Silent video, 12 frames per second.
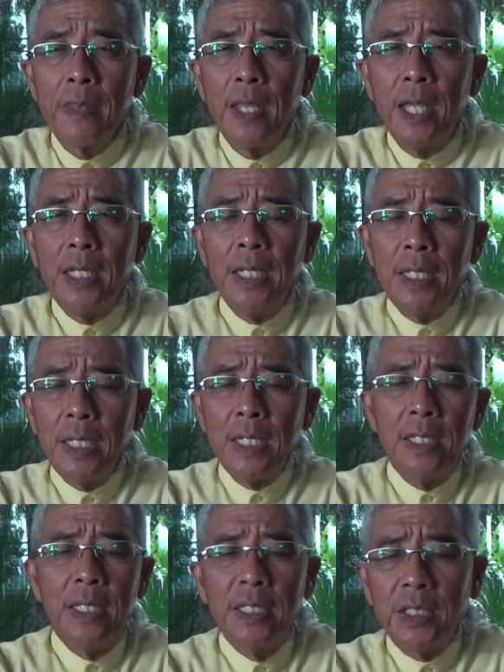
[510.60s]
And He
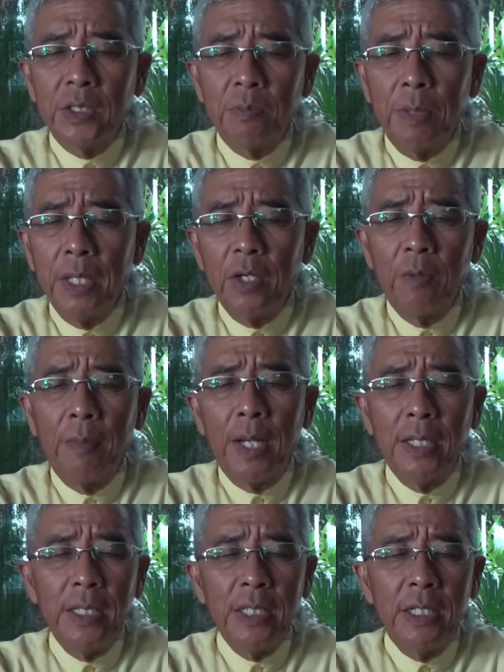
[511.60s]
did this by
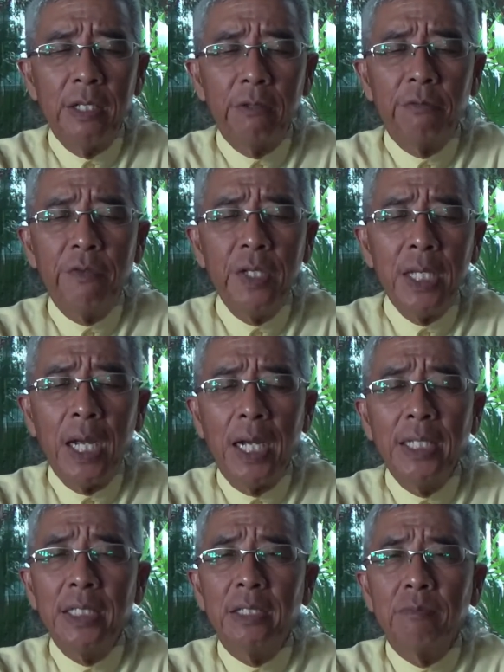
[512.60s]
commanding that three
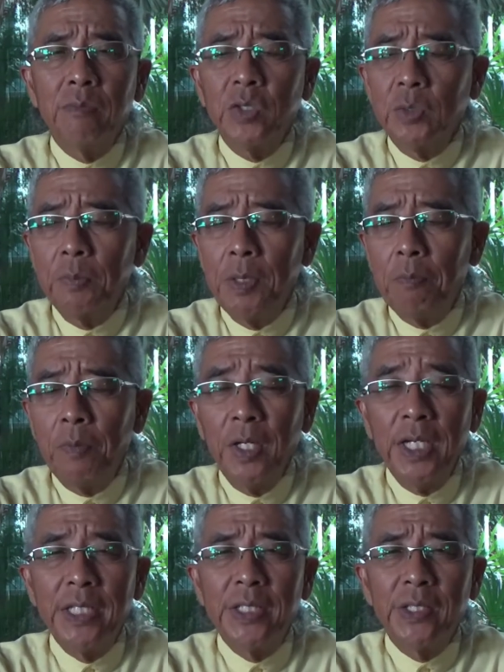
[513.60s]
items be
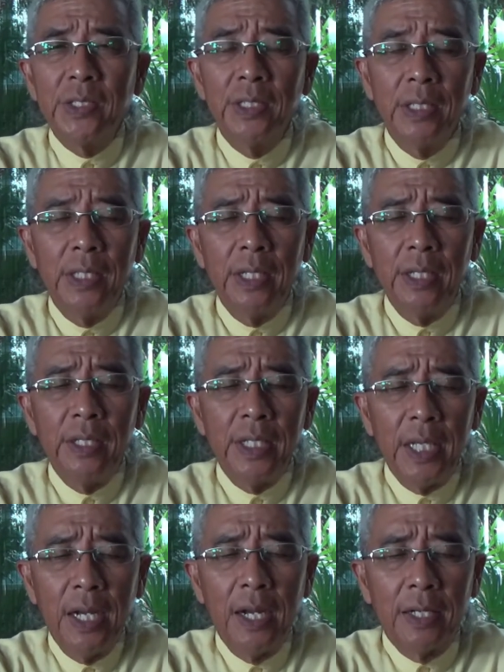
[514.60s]
placed in
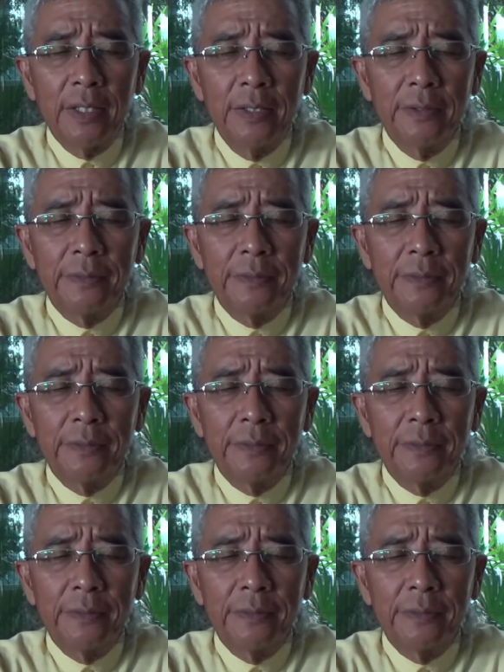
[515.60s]
the app.